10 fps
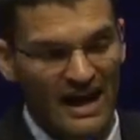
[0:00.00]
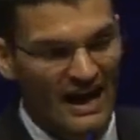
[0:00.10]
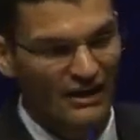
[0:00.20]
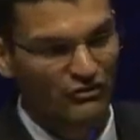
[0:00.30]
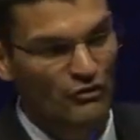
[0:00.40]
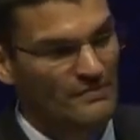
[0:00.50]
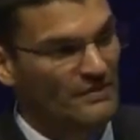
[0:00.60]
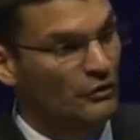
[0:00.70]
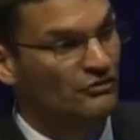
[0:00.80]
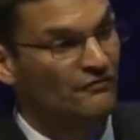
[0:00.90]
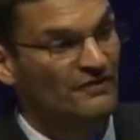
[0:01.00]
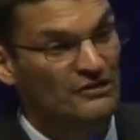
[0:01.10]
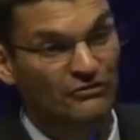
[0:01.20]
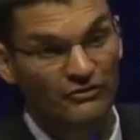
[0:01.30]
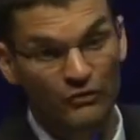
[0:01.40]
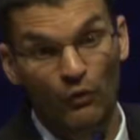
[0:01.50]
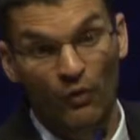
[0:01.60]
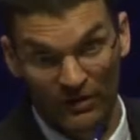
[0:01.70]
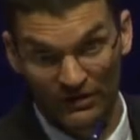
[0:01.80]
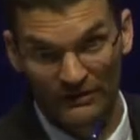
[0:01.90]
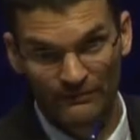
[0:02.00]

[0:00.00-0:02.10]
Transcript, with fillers: I show them that those defeaters don't work.